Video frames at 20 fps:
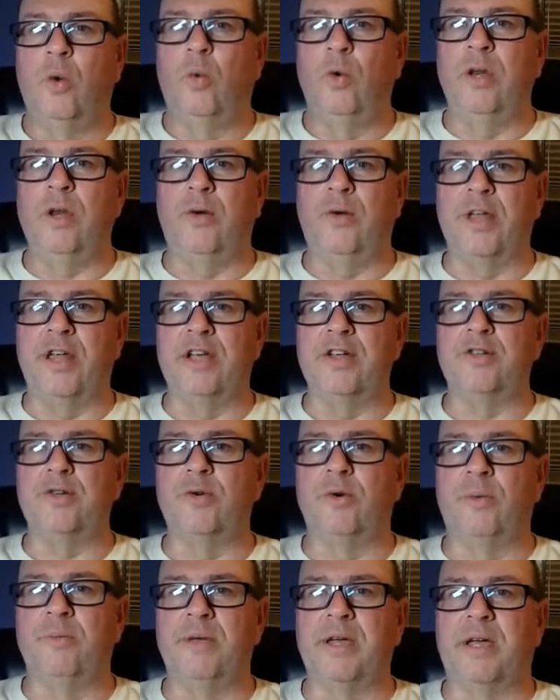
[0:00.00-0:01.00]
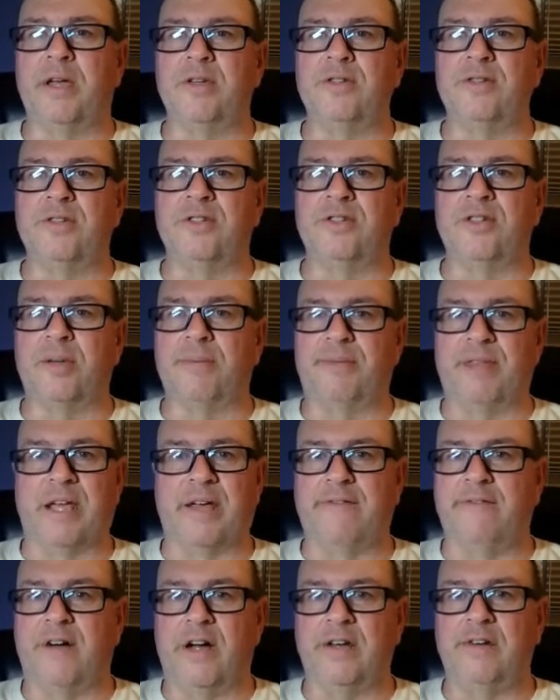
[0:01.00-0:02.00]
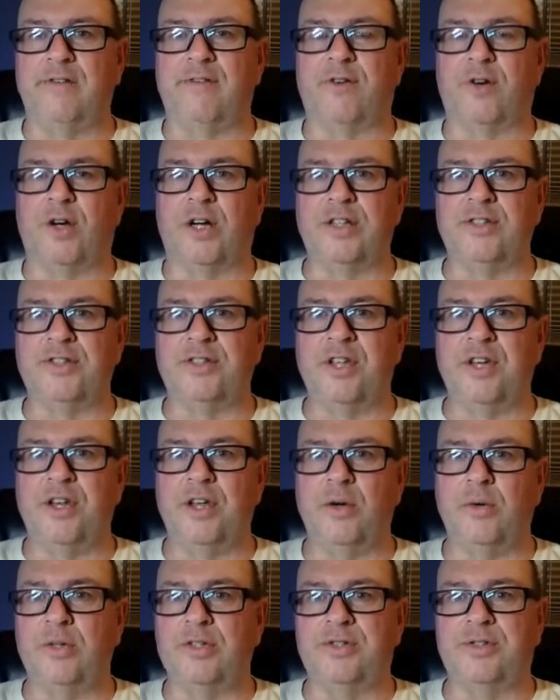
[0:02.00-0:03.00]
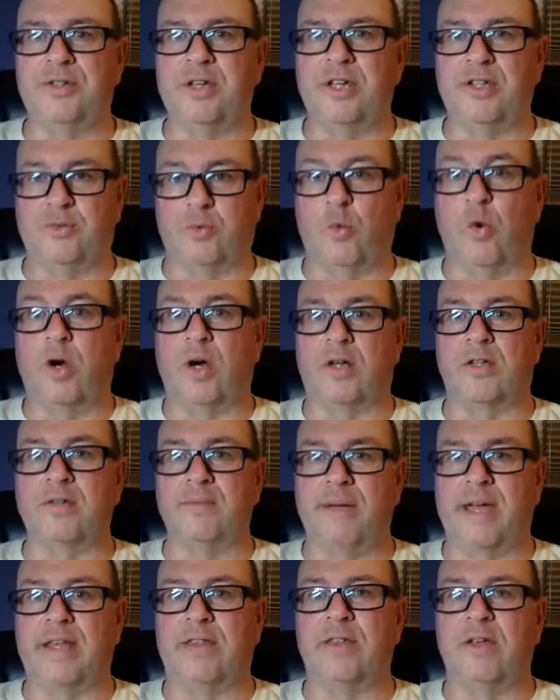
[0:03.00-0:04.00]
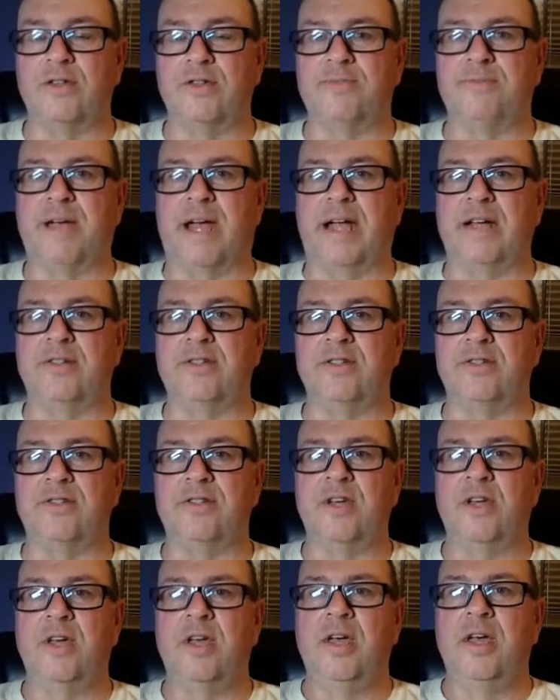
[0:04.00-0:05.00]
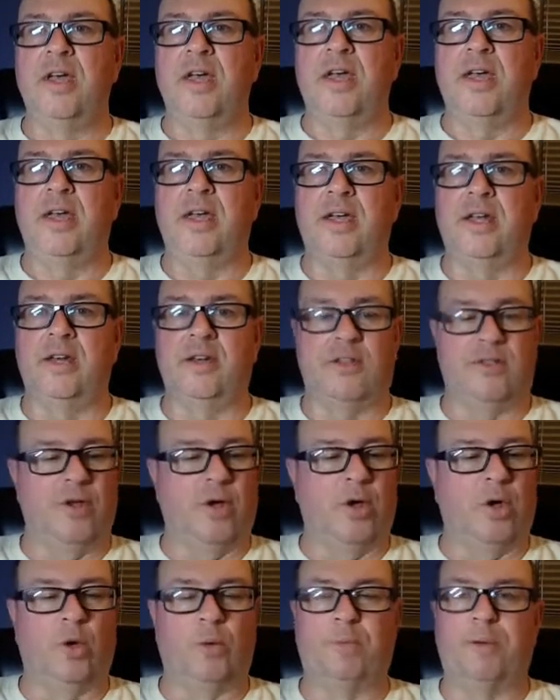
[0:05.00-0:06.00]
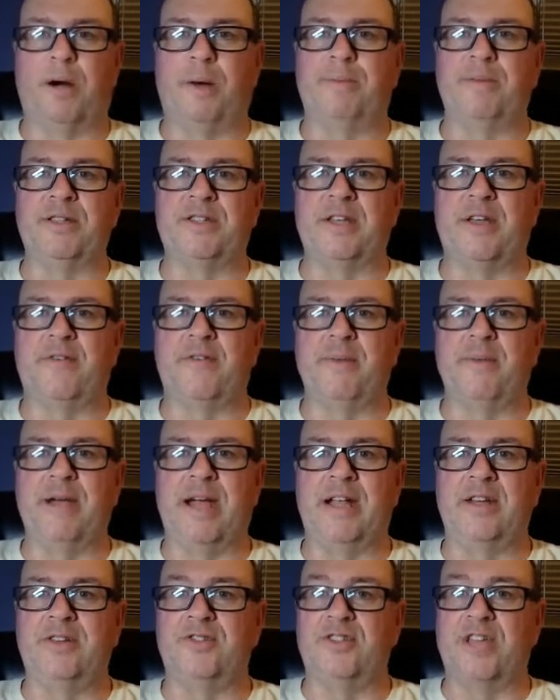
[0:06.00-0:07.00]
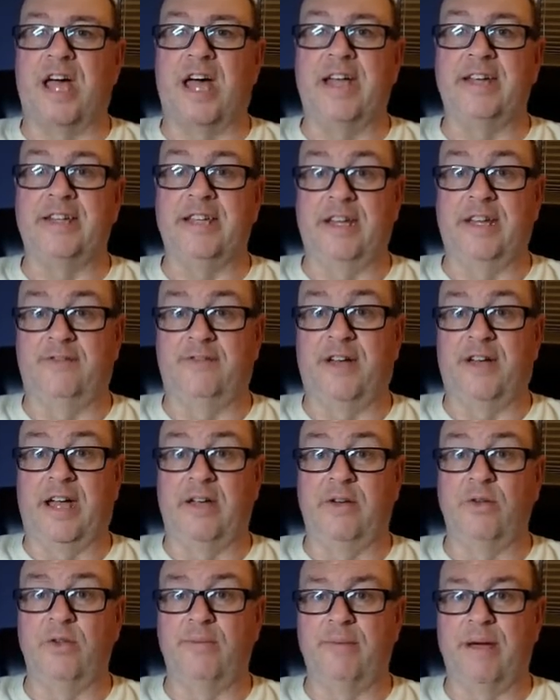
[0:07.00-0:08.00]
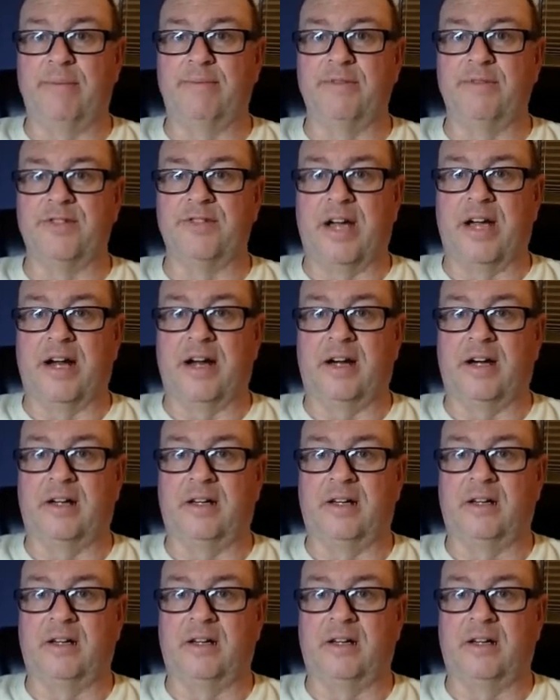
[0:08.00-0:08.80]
we don't issue them because it's something fun for us to do. It's work to make those badges. And the whole purpose of the badge is to identify who the members are.